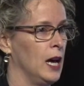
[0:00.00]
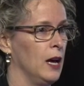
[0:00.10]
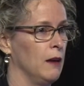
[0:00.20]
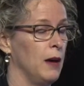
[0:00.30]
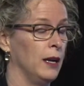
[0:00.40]

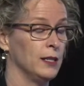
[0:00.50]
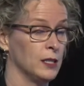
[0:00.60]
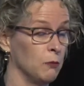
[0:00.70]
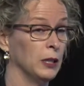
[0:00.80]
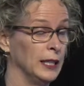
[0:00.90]
and it has
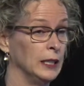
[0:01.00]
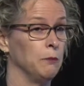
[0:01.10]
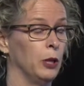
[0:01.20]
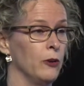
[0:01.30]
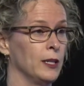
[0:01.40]
completely
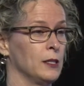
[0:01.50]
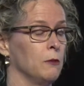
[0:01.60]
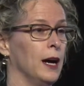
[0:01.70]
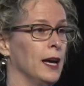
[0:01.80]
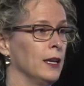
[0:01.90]
blown us
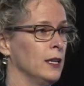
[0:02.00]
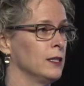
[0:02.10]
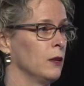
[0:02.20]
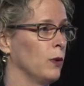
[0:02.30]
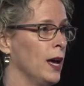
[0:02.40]
away,
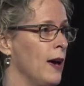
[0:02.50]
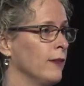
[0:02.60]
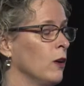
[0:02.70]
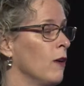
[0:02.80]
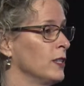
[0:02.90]
is that we're
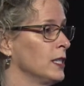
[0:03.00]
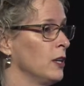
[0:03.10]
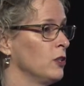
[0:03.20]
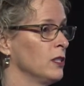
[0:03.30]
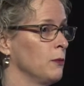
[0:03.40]
having
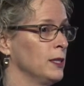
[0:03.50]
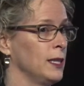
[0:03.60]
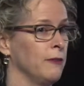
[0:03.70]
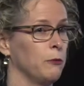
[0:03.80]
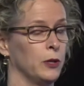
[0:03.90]
conversations with
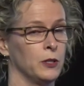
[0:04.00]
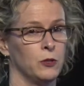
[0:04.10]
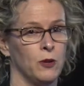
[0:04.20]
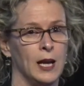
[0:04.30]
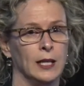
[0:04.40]
Safe Work
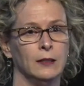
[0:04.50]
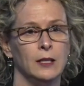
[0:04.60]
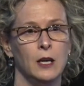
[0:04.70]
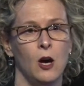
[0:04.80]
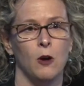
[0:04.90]
Australia
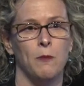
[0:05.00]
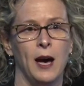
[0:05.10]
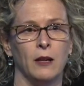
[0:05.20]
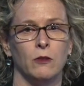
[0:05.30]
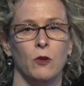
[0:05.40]

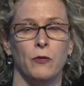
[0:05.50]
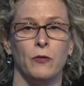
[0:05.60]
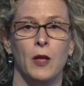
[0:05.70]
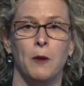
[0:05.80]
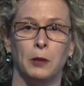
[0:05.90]
about
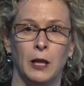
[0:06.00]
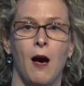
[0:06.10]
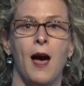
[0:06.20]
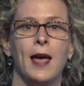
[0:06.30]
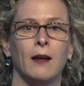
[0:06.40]

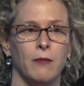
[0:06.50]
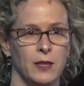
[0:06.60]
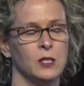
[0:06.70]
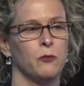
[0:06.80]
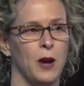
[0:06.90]
applying
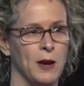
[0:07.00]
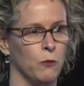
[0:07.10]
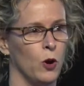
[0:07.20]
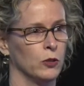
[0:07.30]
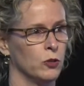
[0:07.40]
this
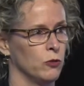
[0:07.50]
framework